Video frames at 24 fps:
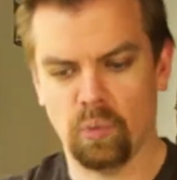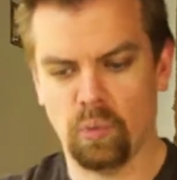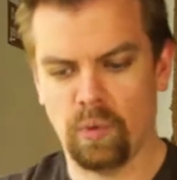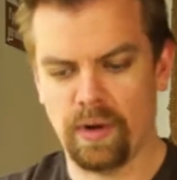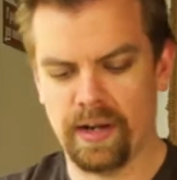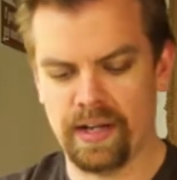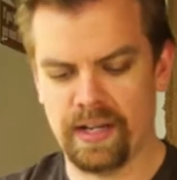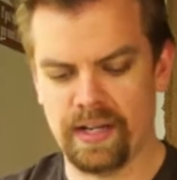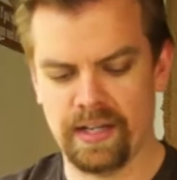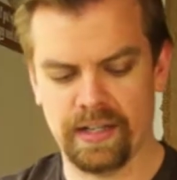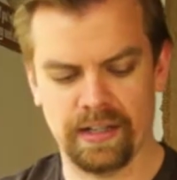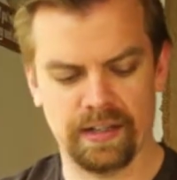
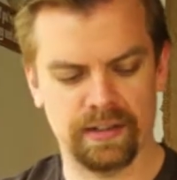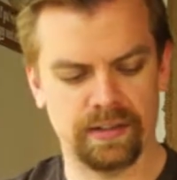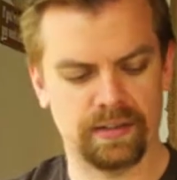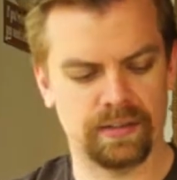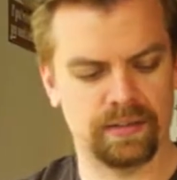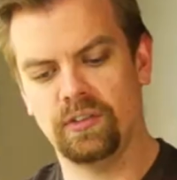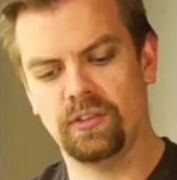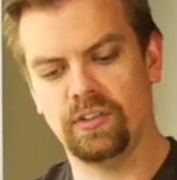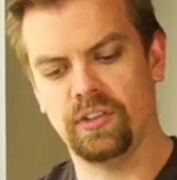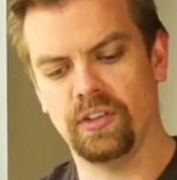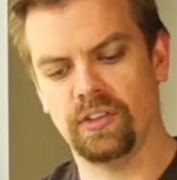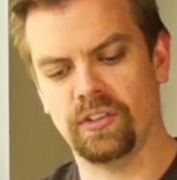weighing
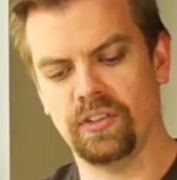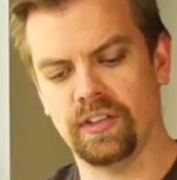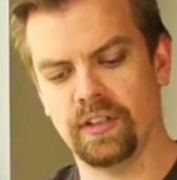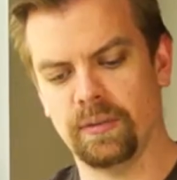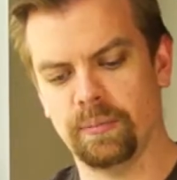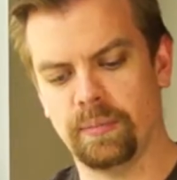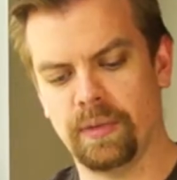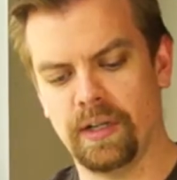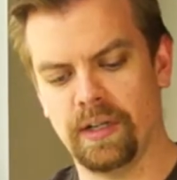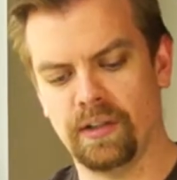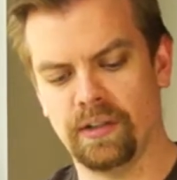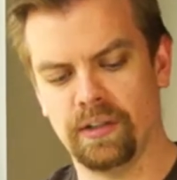just to
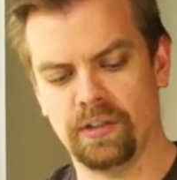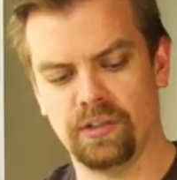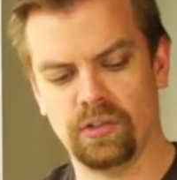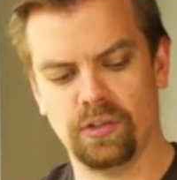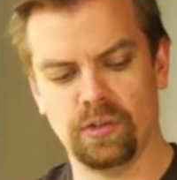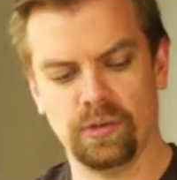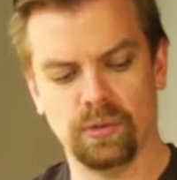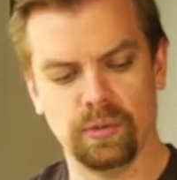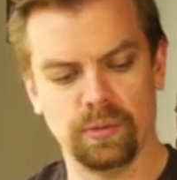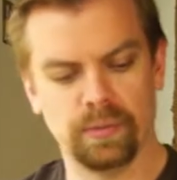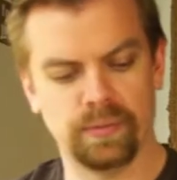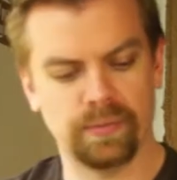compare the
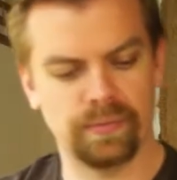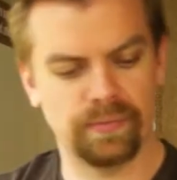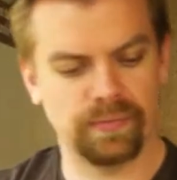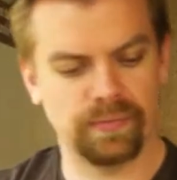two.